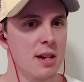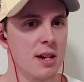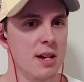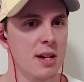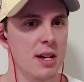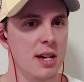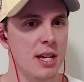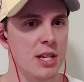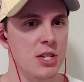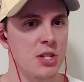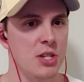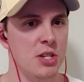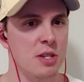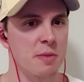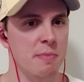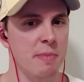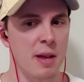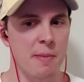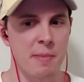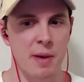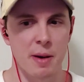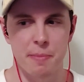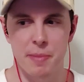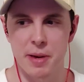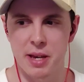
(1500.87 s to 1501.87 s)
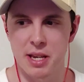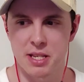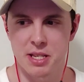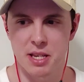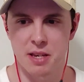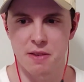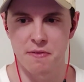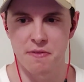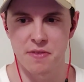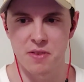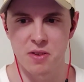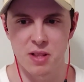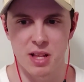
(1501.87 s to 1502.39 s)
It's just made my PC
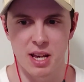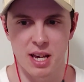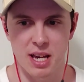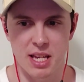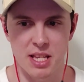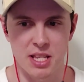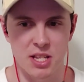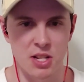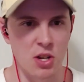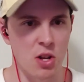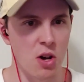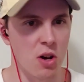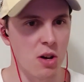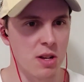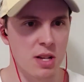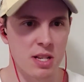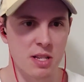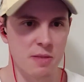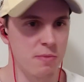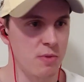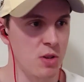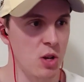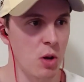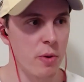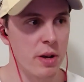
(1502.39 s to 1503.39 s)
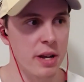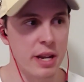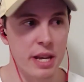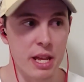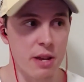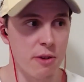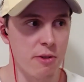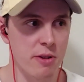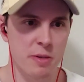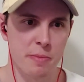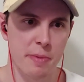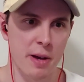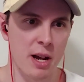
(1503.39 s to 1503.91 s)
feel like it's nowhere near
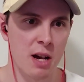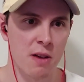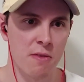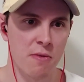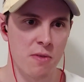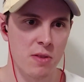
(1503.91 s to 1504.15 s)
as powerful